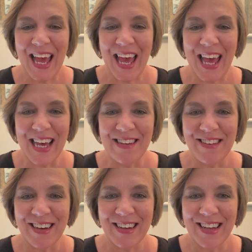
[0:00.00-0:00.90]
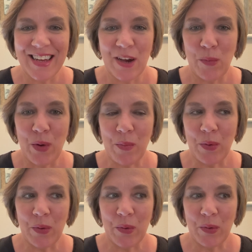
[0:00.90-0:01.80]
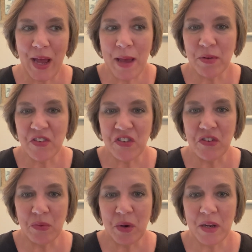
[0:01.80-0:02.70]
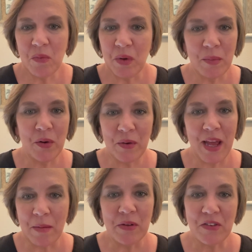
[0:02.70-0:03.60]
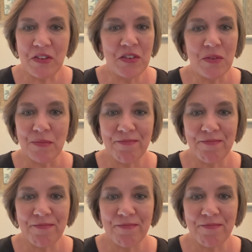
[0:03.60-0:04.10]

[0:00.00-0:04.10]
And we were able to do what we were able to do.